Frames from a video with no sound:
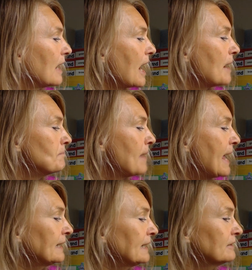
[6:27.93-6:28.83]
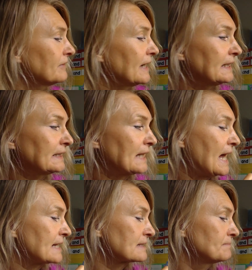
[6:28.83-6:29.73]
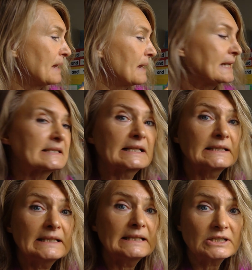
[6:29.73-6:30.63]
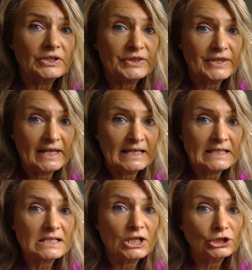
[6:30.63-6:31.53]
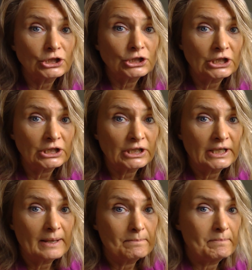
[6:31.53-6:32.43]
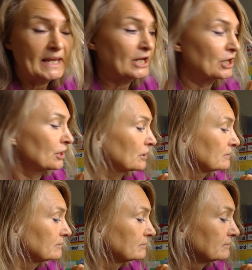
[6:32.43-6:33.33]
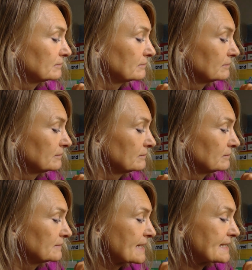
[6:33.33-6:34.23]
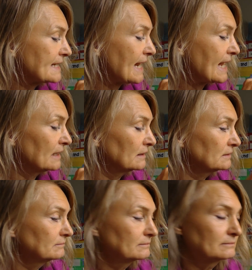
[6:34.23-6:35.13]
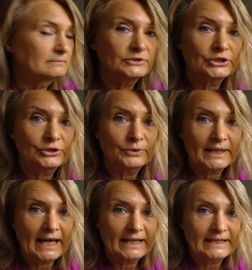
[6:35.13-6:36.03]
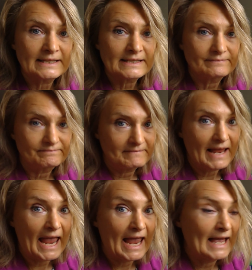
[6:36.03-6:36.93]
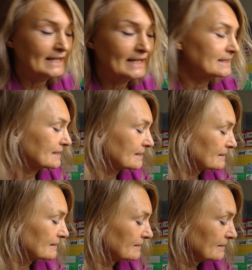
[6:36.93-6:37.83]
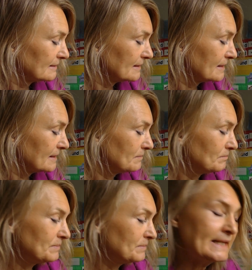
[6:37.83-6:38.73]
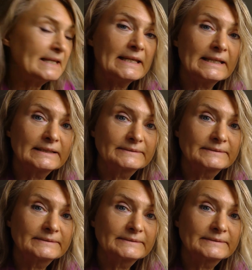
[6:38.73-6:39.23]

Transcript: A magnifying glass makes little things look bigger. Snail, do you know what that is? Ant, bee,